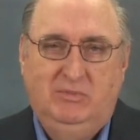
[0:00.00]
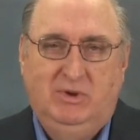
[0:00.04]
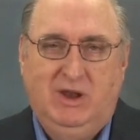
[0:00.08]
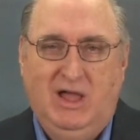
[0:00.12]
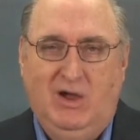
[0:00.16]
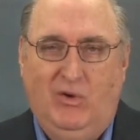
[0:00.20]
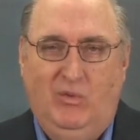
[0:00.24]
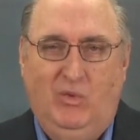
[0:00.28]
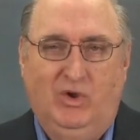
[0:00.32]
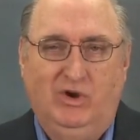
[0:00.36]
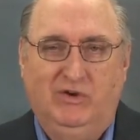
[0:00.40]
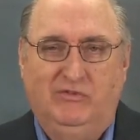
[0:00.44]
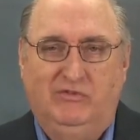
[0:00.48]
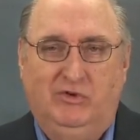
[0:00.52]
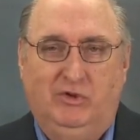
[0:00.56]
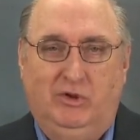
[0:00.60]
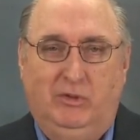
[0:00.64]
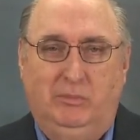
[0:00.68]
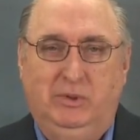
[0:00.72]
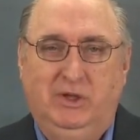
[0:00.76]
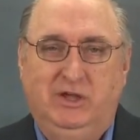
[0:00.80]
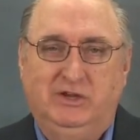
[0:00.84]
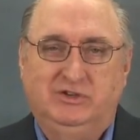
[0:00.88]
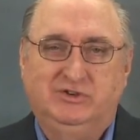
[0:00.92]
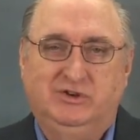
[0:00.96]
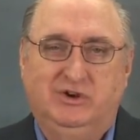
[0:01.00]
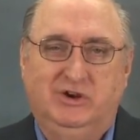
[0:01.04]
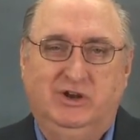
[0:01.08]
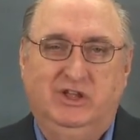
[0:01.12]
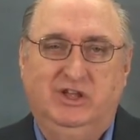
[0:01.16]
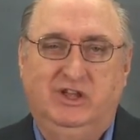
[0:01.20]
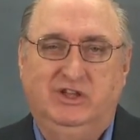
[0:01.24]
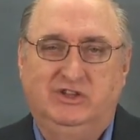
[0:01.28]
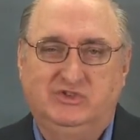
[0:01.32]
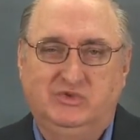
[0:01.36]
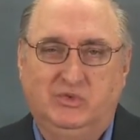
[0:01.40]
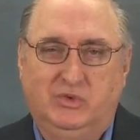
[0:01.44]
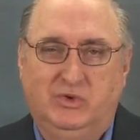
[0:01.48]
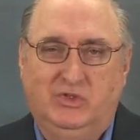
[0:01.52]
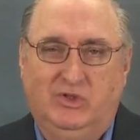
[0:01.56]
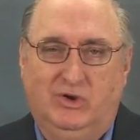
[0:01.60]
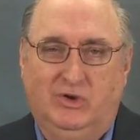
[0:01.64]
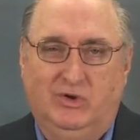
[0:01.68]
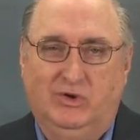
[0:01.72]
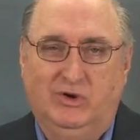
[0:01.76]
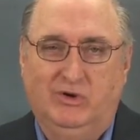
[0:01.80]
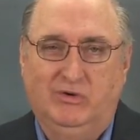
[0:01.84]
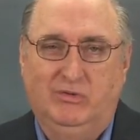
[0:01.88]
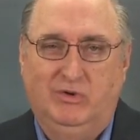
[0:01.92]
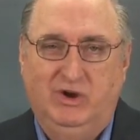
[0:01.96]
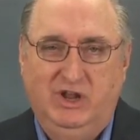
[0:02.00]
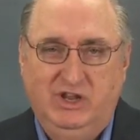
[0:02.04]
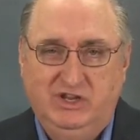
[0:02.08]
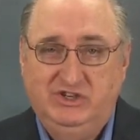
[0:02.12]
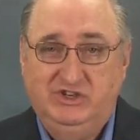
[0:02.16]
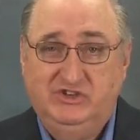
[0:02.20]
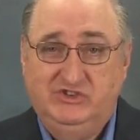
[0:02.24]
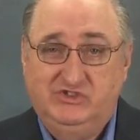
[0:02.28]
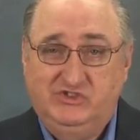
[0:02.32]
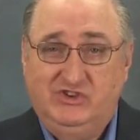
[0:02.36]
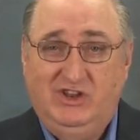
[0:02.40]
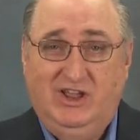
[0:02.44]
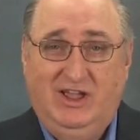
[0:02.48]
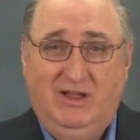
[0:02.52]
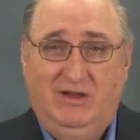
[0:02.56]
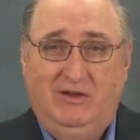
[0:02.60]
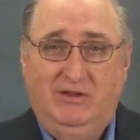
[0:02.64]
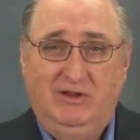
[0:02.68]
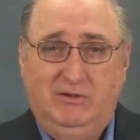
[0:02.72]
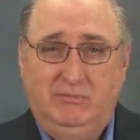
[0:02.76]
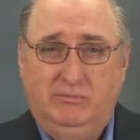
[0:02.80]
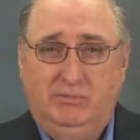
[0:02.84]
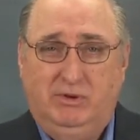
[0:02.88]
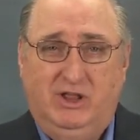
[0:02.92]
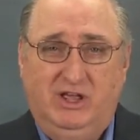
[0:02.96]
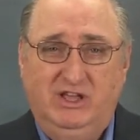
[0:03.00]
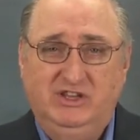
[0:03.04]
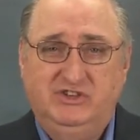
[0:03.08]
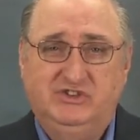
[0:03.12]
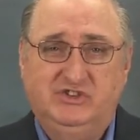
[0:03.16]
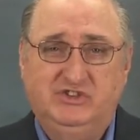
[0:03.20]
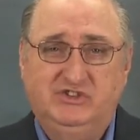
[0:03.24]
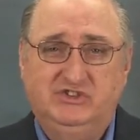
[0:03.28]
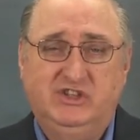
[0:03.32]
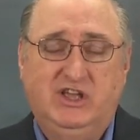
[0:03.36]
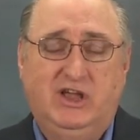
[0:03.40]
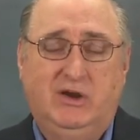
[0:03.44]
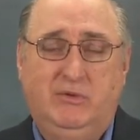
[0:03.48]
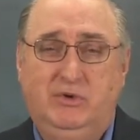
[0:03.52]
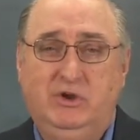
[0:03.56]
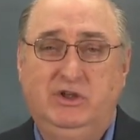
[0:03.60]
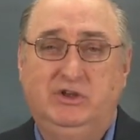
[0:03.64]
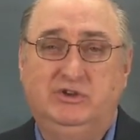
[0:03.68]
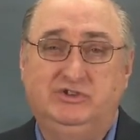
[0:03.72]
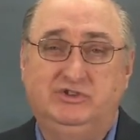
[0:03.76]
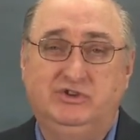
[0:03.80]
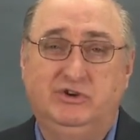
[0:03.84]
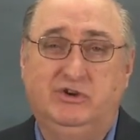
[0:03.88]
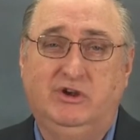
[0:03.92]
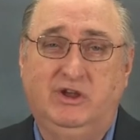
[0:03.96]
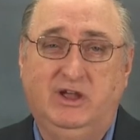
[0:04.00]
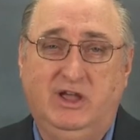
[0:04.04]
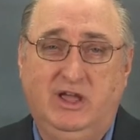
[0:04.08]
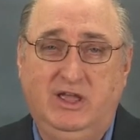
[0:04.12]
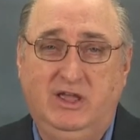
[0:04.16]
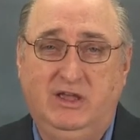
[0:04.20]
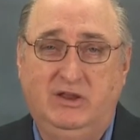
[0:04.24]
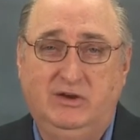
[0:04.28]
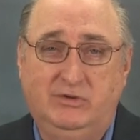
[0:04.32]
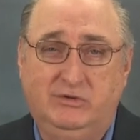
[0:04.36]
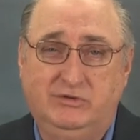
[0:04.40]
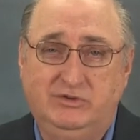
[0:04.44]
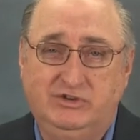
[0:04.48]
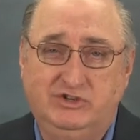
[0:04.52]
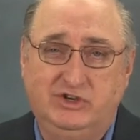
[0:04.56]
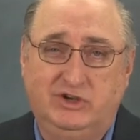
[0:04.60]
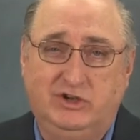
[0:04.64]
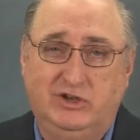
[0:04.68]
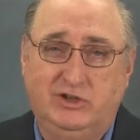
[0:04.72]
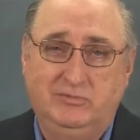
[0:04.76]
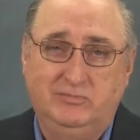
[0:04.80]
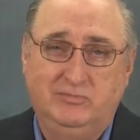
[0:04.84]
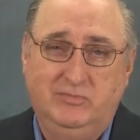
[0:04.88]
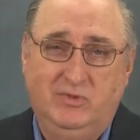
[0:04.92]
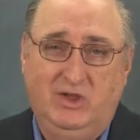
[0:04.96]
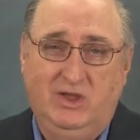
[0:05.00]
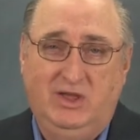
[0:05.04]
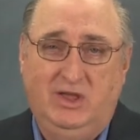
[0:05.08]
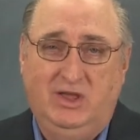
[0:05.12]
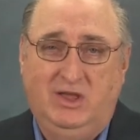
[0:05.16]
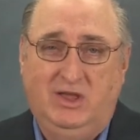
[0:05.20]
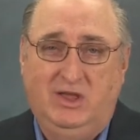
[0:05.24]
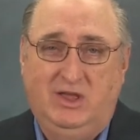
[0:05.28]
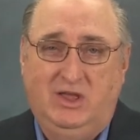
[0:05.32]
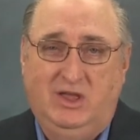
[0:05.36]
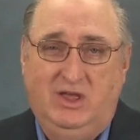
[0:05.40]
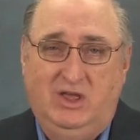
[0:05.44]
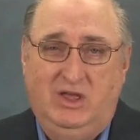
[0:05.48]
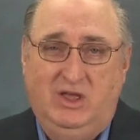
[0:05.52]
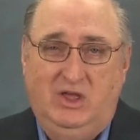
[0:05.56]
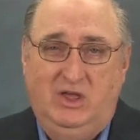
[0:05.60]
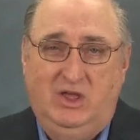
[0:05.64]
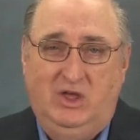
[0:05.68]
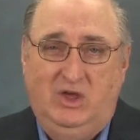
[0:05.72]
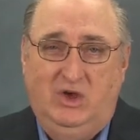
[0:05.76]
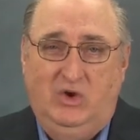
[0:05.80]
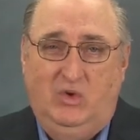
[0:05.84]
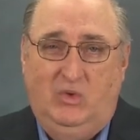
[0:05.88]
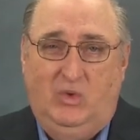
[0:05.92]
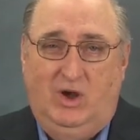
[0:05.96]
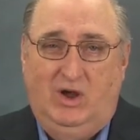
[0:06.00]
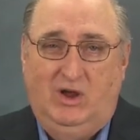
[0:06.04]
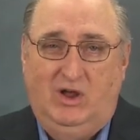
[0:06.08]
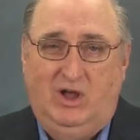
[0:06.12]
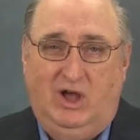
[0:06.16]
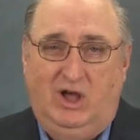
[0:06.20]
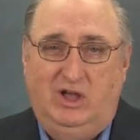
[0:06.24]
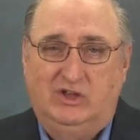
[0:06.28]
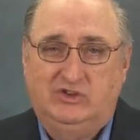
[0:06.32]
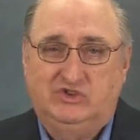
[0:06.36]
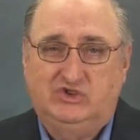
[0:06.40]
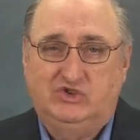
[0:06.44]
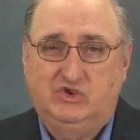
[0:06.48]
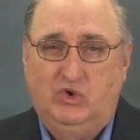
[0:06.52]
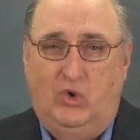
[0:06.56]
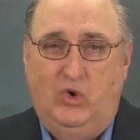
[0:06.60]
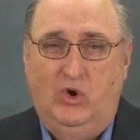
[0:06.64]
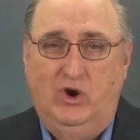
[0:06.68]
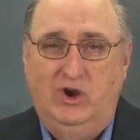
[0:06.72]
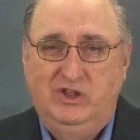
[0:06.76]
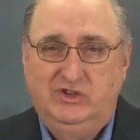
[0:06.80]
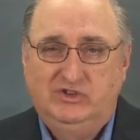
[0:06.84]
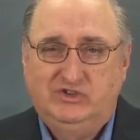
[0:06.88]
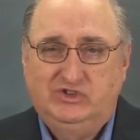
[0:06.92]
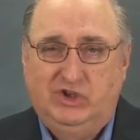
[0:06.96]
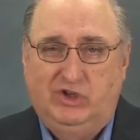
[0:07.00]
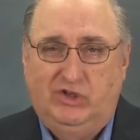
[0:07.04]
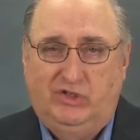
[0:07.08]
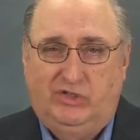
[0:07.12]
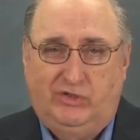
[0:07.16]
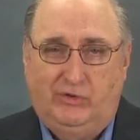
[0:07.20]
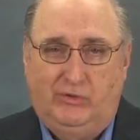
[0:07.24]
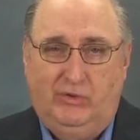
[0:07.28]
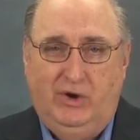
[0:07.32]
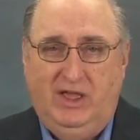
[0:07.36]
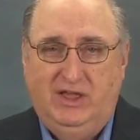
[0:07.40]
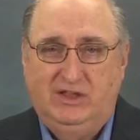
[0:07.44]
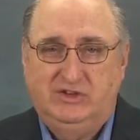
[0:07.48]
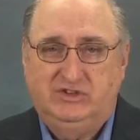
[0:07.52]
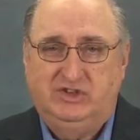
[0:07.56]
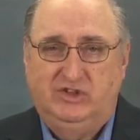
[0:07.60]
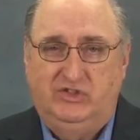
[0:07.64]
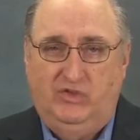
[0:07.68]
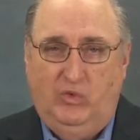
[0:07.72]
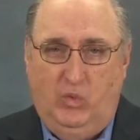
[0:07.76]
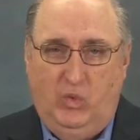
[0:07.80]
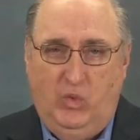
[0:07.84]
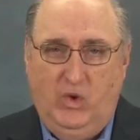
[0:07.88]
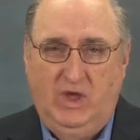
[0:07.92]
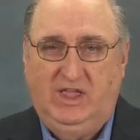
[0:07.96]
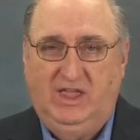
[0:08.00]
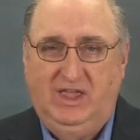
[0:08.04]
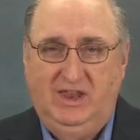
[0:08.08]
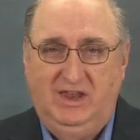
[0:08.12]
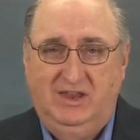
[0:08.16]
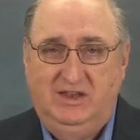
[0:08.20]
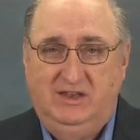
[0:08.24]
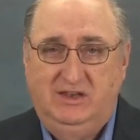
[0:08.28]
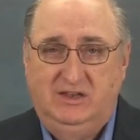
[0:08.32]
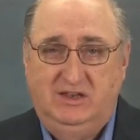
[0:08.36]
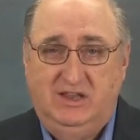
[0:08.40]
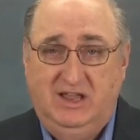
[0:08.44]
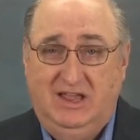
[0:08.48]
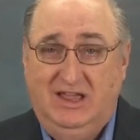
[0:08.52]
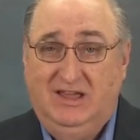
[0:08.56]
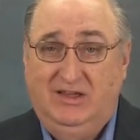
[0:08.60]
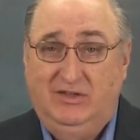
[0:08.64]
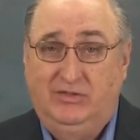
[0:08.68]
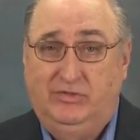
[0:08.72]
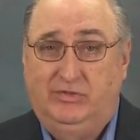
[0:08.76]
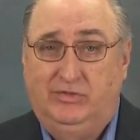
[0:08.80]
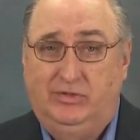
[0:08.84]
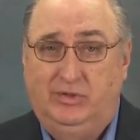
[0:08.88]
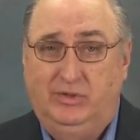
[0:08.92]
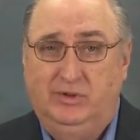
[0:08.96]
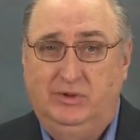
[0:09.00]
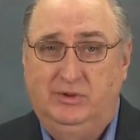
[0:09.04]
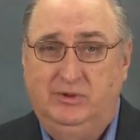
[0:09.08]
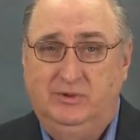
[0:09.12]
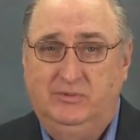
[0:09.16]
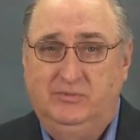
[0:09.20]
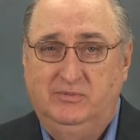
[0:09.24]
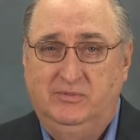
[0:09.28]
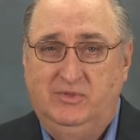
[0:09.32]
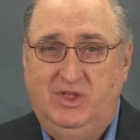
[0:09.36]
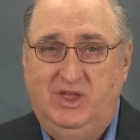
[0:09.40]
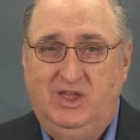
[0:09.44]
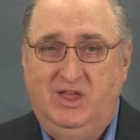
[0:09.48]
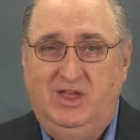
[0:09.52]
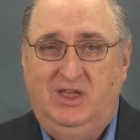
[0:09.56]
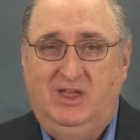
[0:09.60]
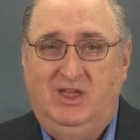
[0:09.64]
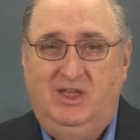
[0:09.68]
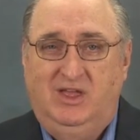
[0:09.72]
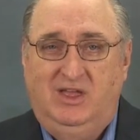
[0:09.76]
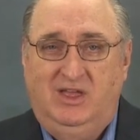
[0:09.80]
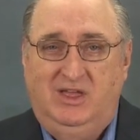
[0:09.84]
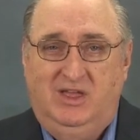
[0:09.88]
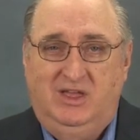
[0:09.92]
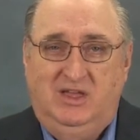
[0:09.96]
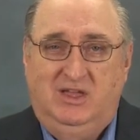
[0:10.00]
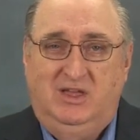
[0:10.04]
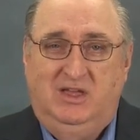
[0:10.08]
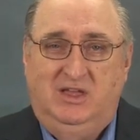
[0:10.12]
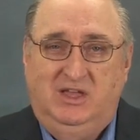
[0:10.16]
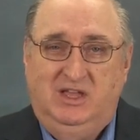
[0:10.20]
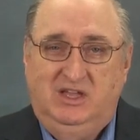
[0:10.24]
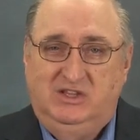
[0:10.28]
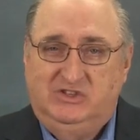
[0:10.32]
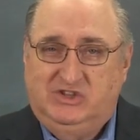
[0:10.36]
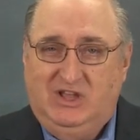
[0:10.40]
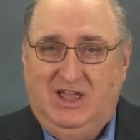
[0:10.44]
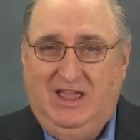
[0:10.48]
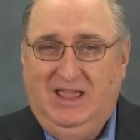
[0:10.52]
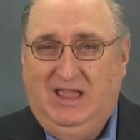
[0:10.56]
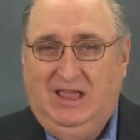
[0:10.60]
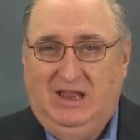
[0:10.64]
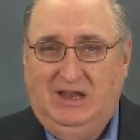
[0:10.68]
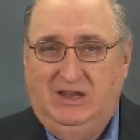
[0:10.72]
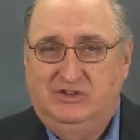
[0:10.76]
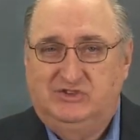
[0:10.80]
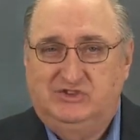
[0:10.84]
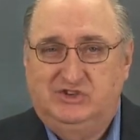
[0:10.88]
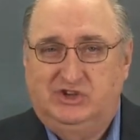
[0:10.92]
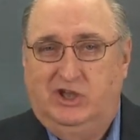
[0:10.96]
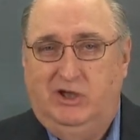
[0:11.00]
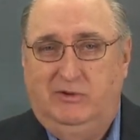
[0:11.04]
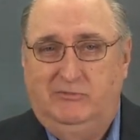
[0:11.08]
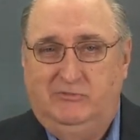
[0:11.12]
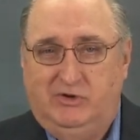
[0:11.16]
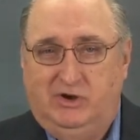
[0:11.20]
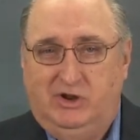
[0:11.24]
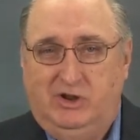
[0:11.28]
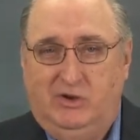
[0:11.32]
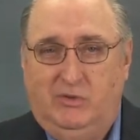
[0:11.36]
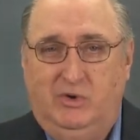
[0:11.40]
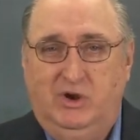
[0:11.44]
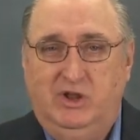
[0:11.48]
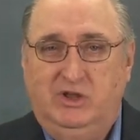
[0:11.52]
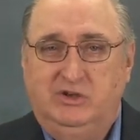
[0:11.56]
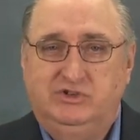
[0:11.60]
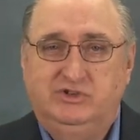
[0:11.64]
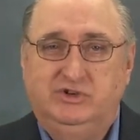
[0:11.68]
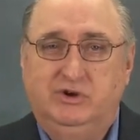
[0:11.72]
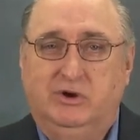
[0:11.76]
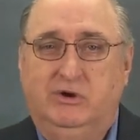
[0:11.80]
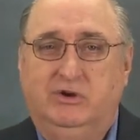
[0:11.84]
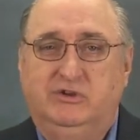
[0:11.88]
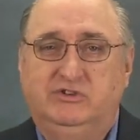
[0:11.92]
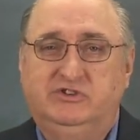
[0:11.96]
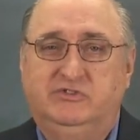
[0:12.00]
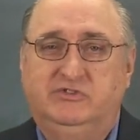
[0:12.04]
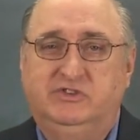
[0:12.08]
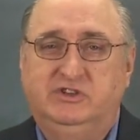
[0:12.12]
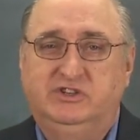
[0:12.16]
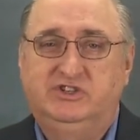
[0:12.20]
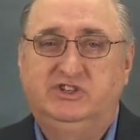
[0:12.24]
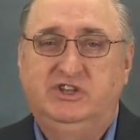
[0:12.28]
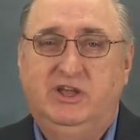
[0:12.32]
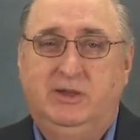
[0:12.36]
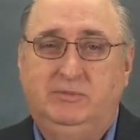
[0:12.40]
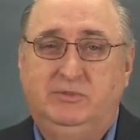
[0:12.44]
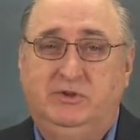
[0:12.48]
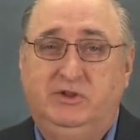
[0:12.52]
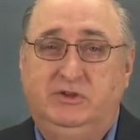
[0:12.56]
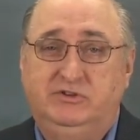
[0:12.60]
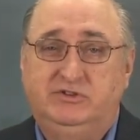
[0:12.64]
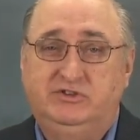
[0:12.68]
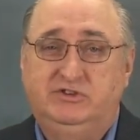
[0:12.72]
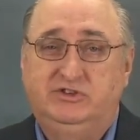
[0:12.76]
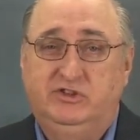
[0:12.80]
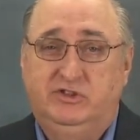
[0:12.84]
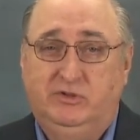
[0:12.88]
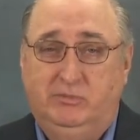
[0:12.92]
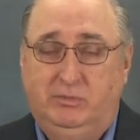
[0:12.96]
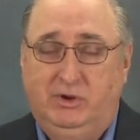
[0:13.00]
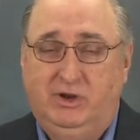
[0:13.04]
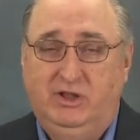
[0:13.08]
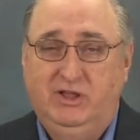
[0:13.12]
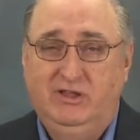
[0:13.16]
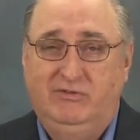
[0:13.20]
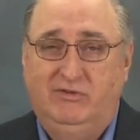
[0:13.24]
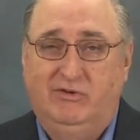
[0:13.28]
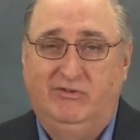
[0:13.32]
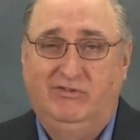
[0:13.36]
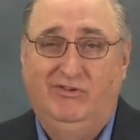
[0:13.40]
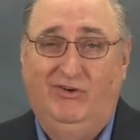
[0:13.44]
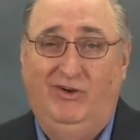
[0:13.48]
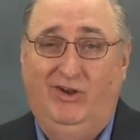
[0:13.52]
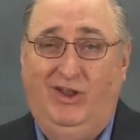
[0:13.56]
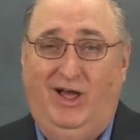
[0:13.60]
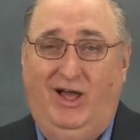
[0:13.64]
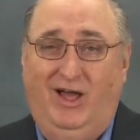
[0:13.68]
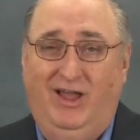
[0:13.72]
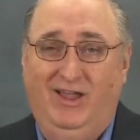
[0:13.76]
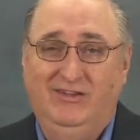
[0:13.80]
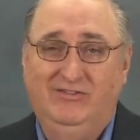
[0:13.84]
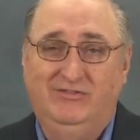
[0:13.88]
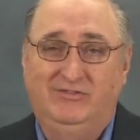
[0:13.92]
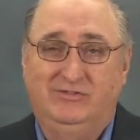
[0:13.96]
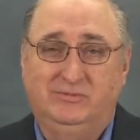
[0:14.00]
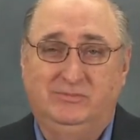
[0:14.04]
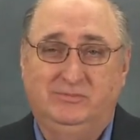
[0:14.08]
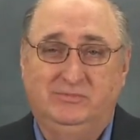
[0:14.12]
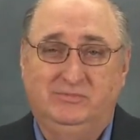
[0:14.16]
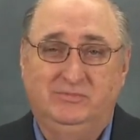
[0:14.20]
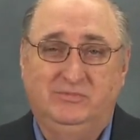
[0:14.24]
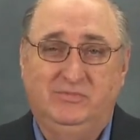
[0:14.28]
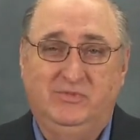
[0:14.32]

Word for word: But how wonderful a picture it is when the Lord reaches down and places that reassuring hand on John. While God's sword is a threat to the wicked in death, his hand is a comforting reassurance of acceptance to the believer for life.